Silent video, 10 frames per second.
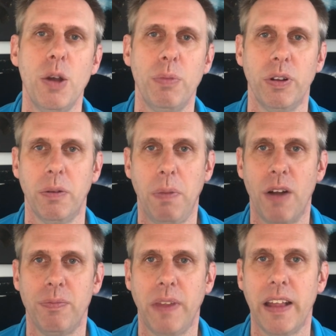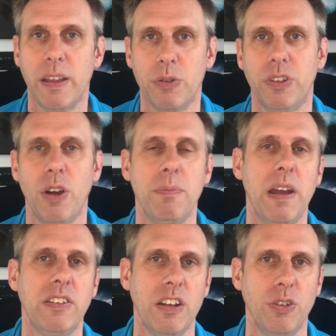But apart from that, there was no
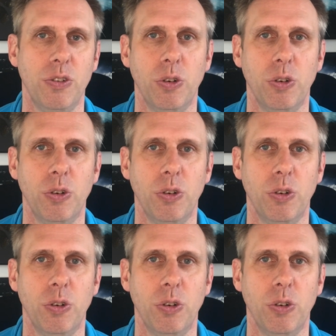major issues